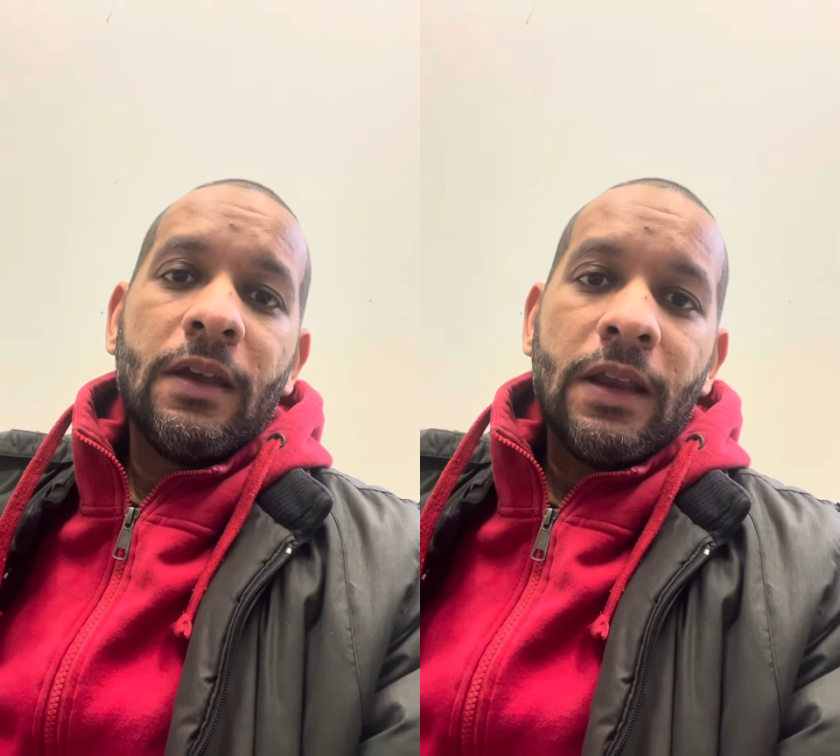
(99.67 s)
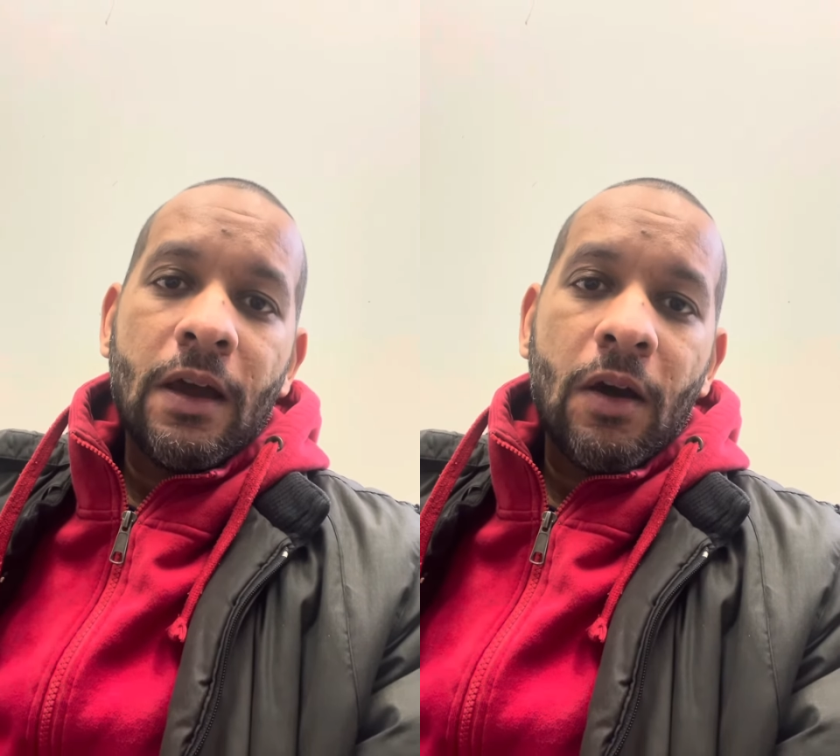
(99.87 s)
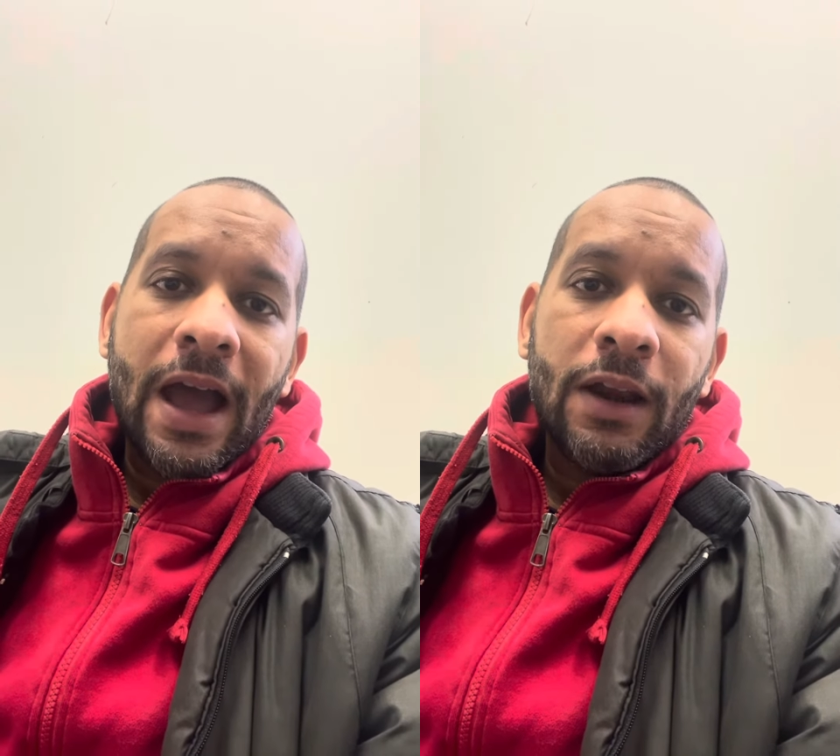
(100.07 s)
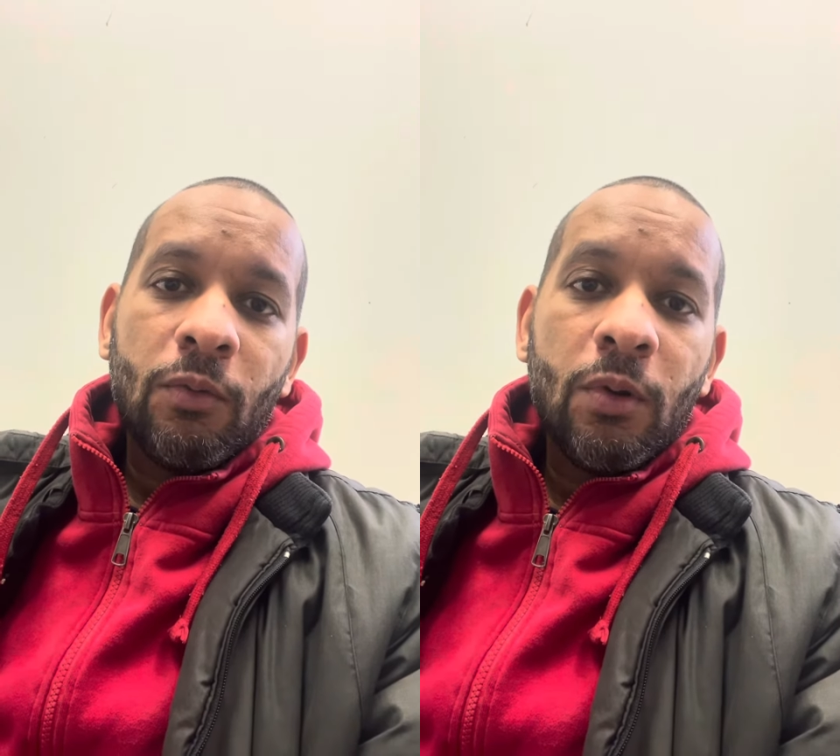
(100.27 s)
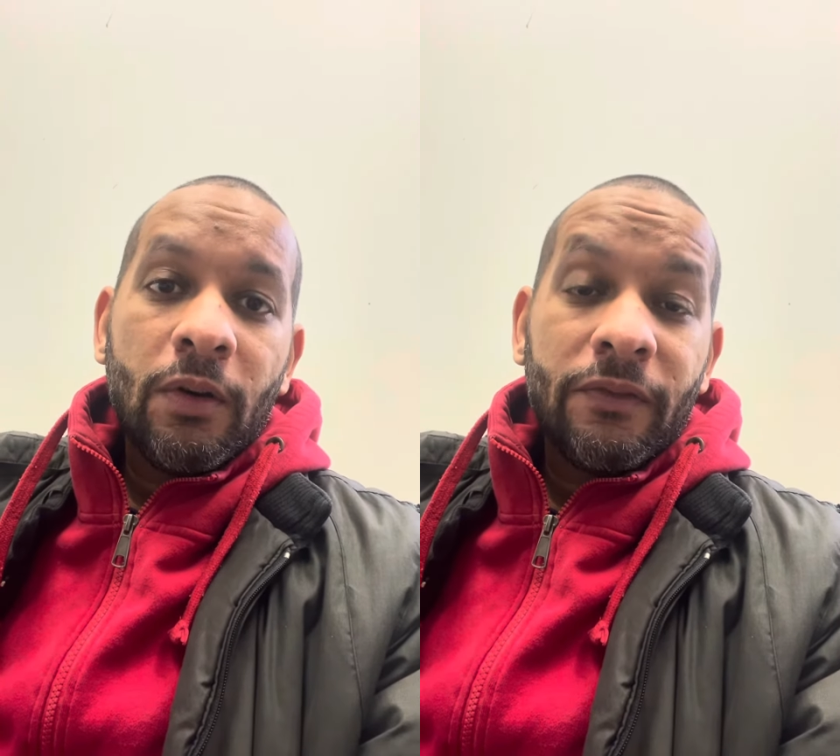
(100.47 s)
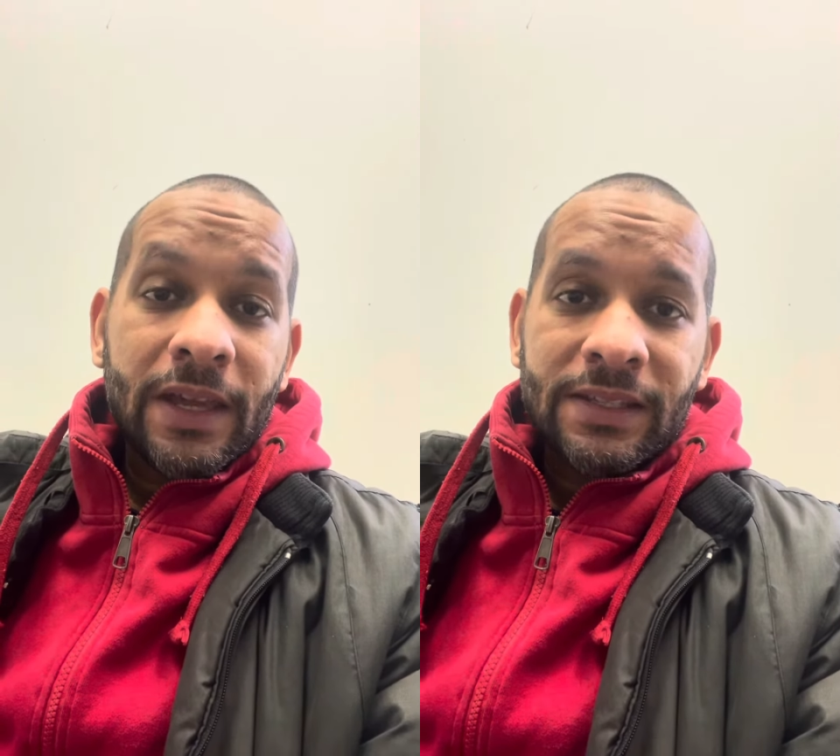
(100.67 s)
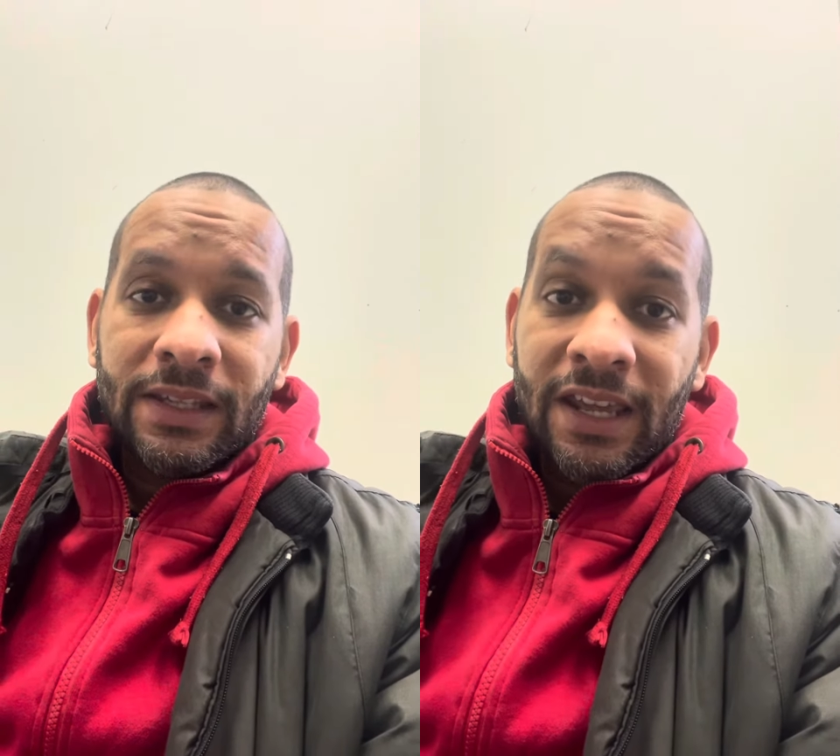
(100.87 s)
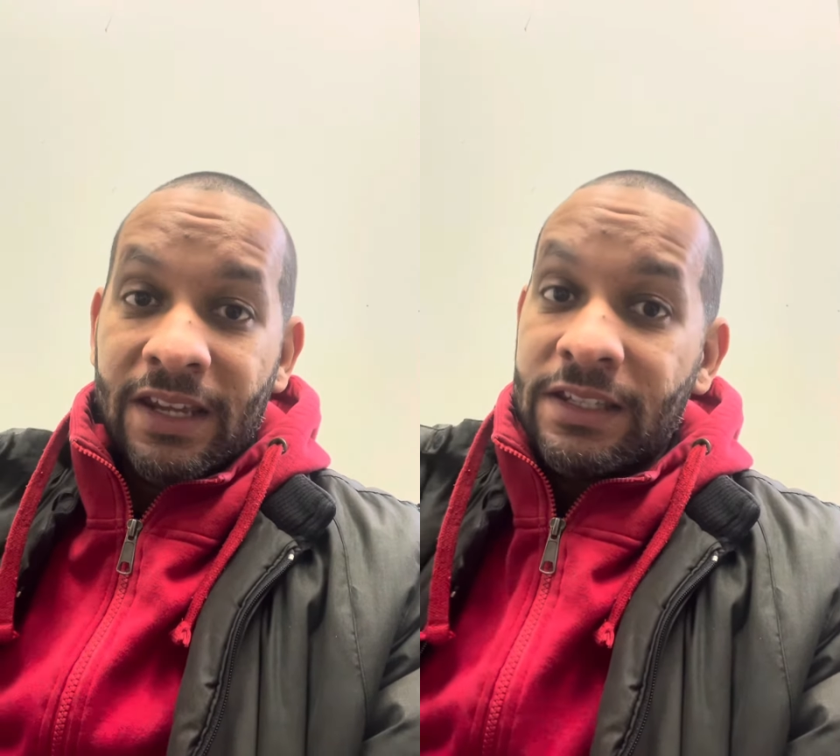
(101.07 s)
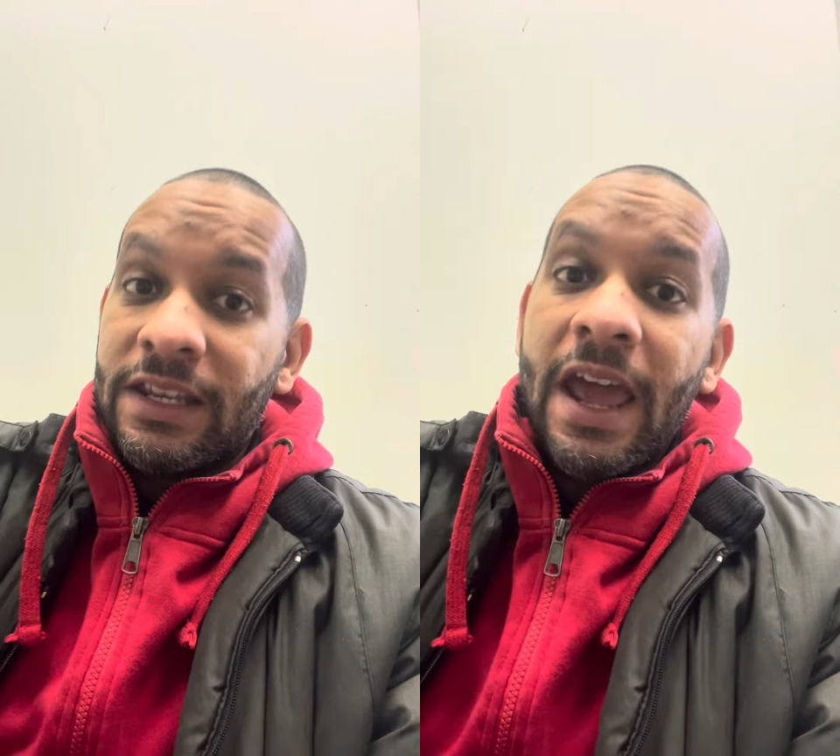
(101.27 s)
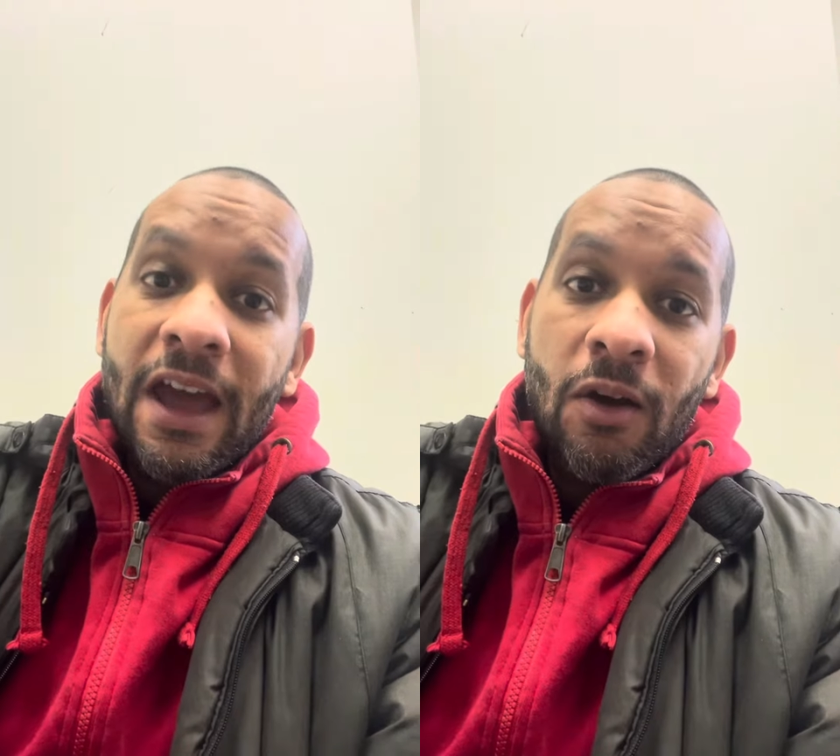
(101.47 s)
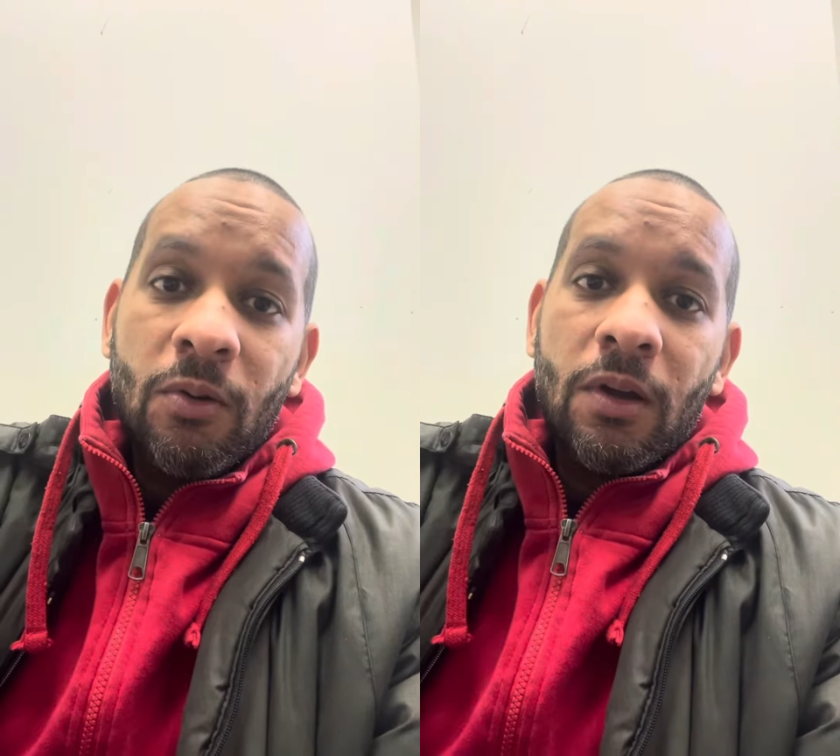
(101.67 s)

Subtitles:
Now, I don't know if that's the case now,